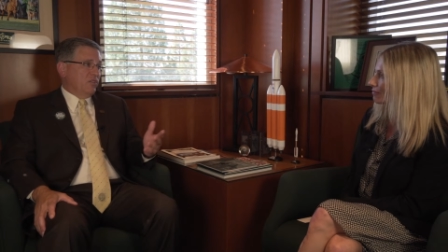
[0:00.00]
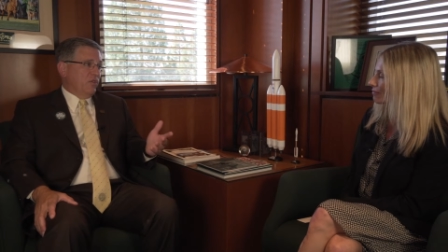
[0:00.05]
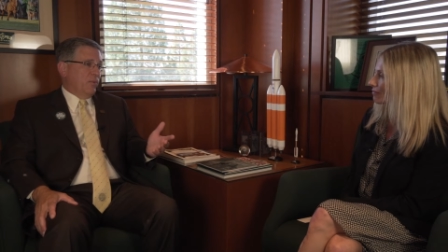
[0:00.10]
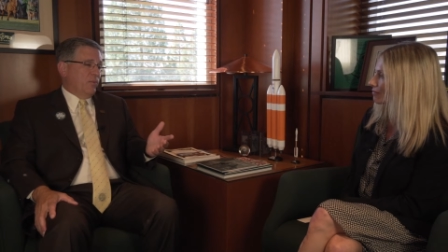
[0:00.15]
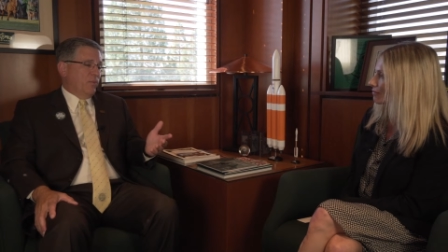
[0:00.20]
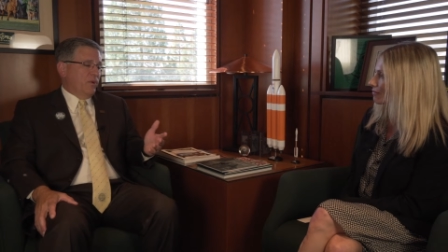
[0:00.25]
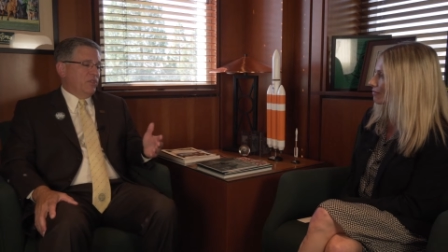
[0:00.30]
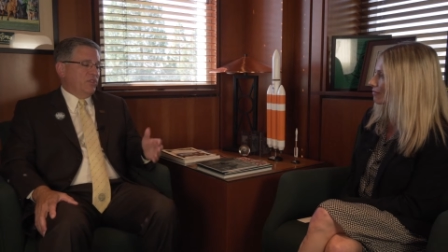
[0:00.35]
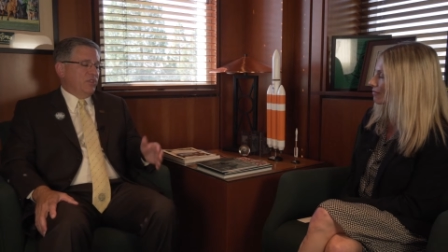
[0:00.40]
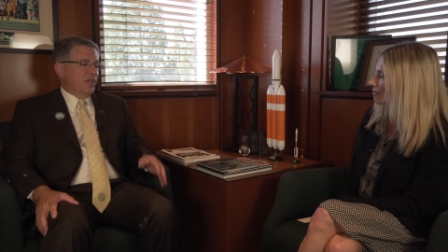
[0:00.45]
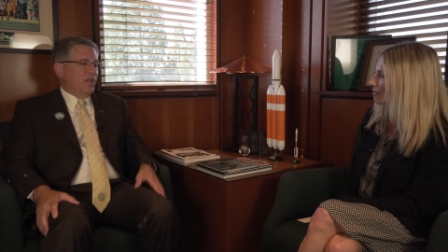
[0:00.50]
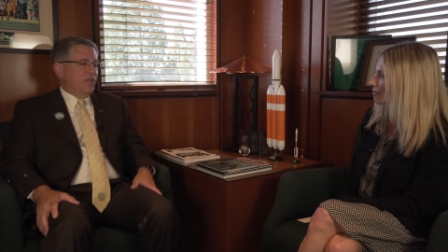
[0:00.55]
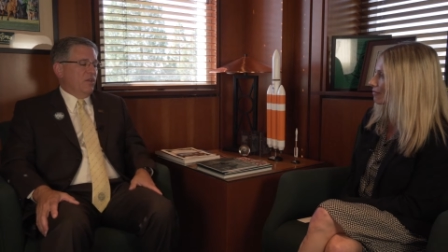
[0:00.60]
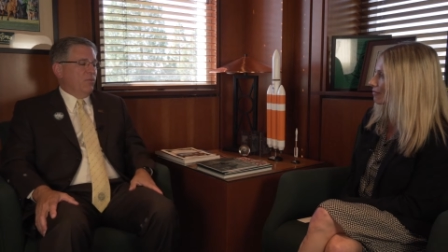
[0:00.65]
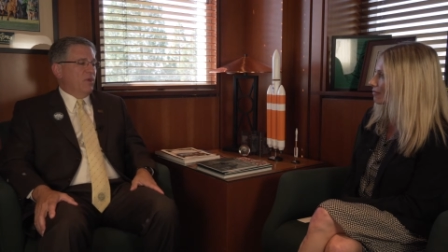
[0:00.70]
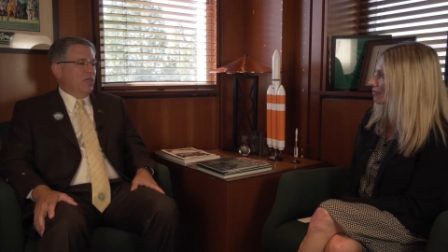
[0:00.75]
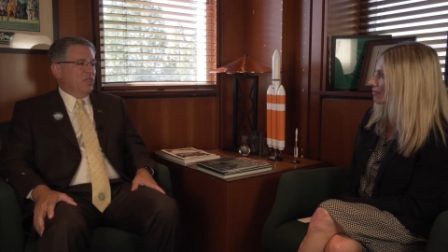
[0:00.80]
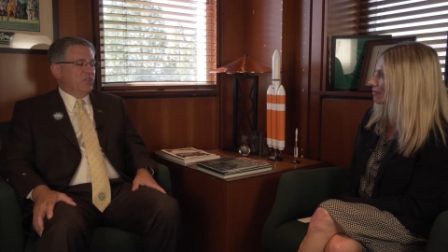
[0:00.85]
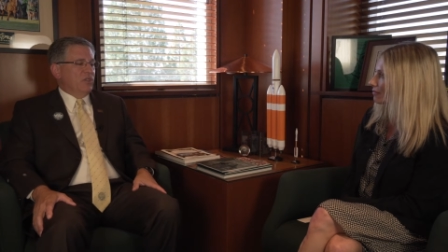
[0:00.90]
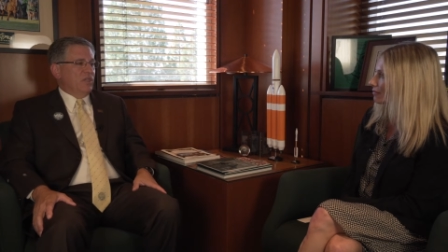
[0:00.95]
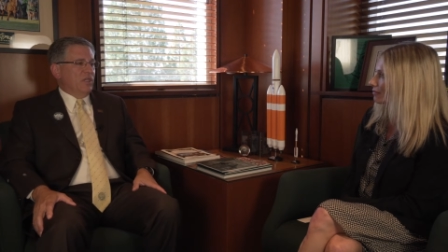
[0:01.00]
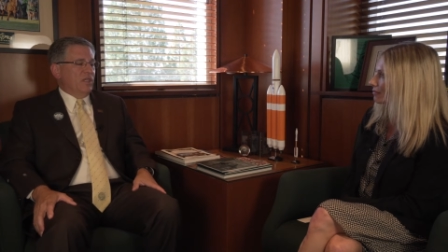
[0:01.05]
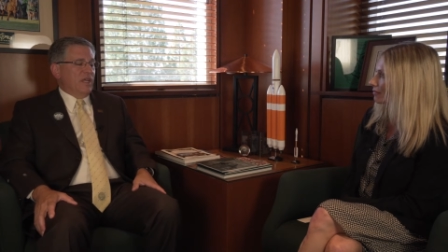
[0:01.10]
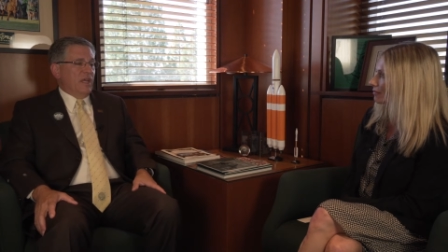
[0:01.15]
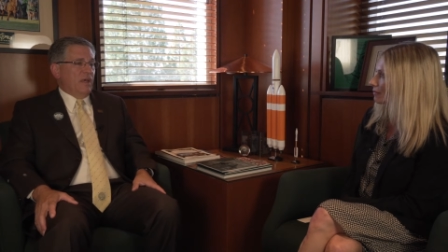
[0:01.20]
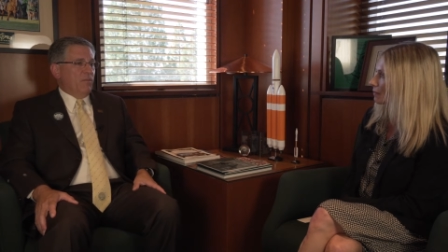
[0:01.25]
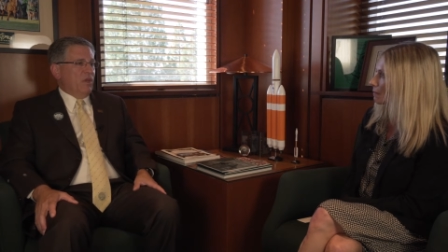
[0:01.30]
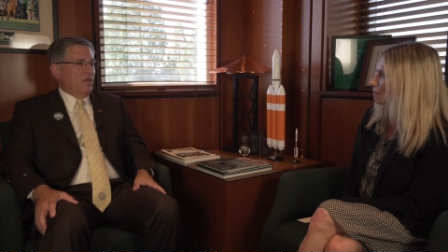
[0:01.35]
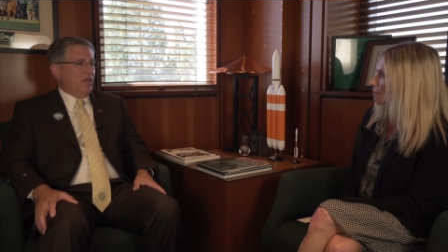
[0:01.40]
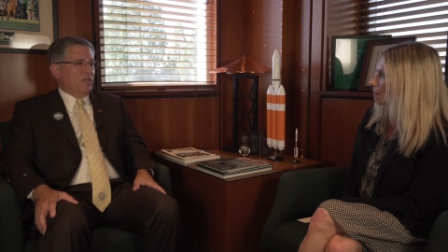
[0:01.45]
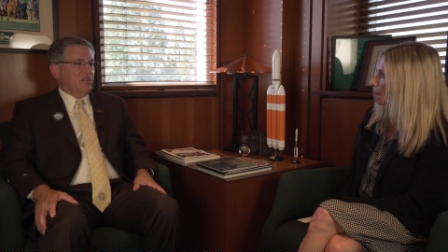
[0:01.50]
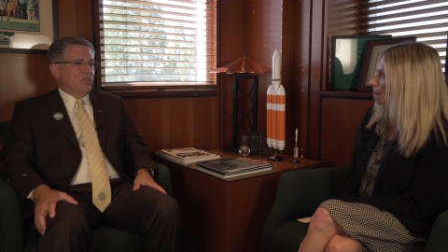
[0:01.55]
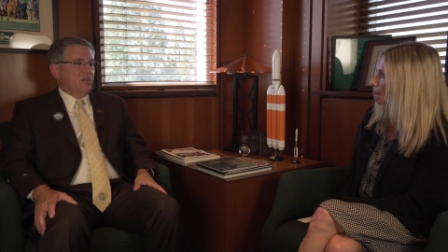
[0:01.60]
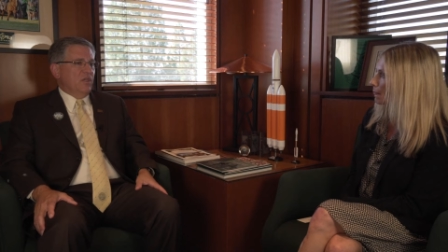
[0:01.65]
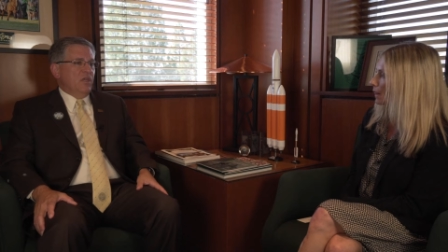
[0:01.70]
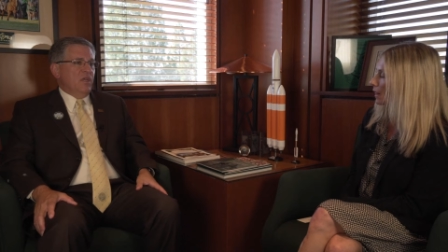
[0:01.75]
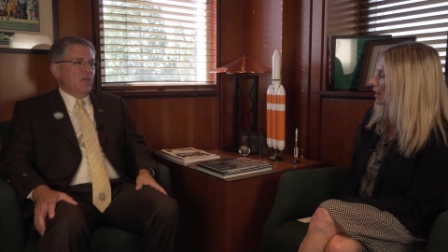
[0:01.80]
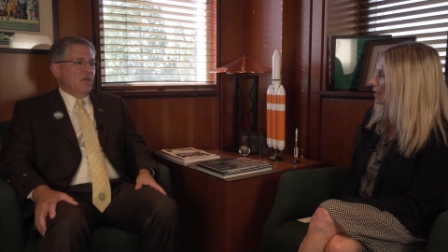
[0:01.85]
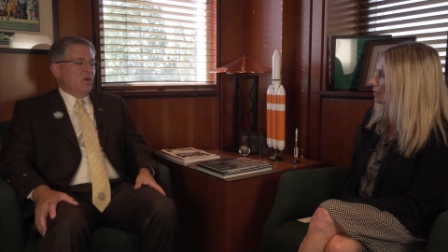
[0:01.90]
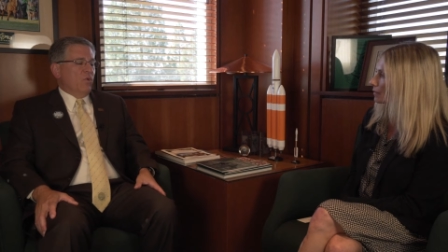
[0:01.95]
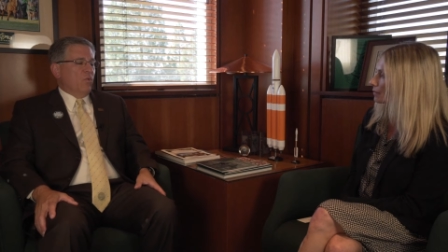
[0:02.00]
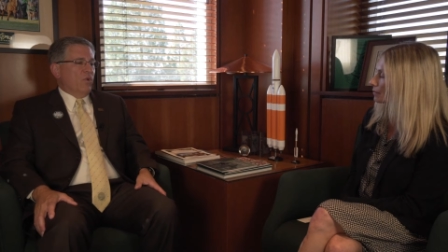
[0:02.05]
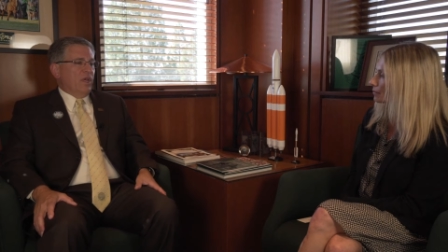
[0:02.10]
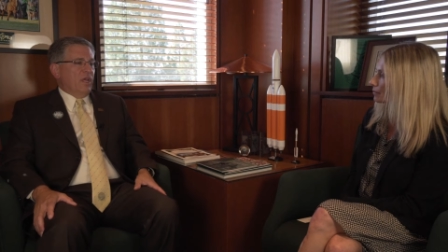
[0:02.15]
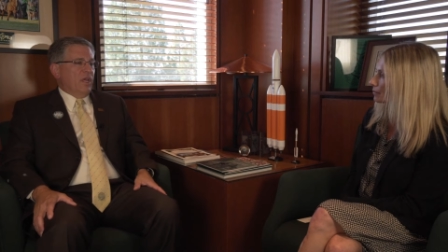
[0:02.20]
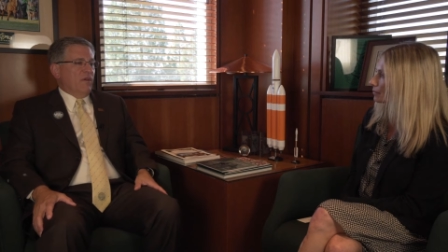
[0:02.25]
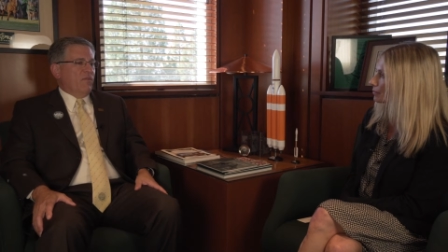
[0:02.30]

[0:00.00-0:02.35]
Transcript: So I appreciate you mentioning that because we